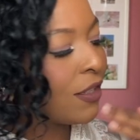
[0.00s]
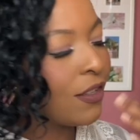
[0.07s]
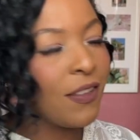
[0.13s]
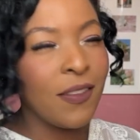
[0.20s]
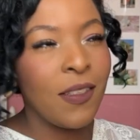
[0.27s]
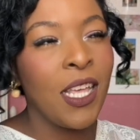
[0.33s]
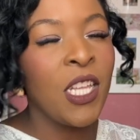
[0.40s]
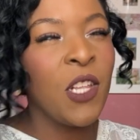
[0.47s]

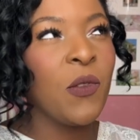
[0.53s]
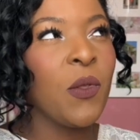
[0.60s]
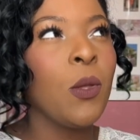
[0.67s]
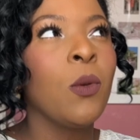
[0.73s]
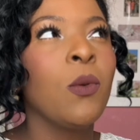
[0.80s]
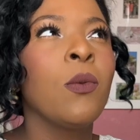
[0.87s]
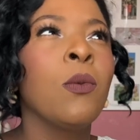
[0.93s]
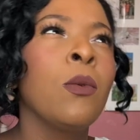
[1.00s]
just kind of
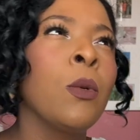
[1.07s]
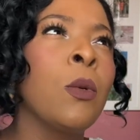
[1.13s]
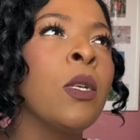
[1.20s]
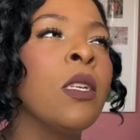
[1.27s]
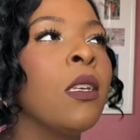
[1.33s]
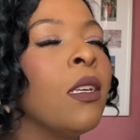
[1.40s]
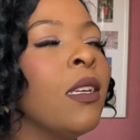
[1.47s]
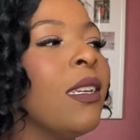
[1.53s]
thought, oh,
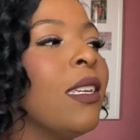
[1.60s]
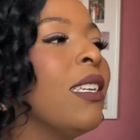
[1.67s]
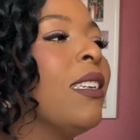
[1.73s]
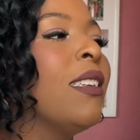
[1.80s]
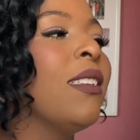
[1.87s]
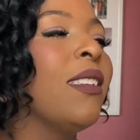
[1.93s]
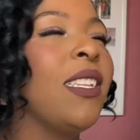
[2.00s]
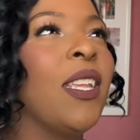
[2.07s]

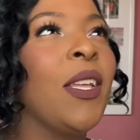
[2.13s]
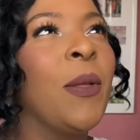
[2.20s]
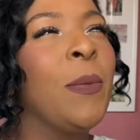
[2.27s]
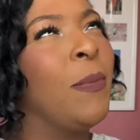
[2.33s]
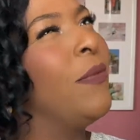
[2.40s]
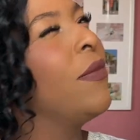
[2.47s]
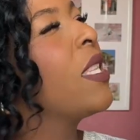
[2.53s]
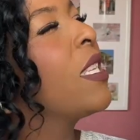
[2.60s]
you know,
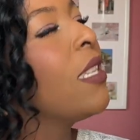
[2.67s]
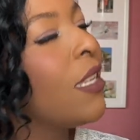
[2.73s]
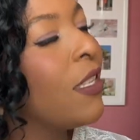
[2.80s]
can I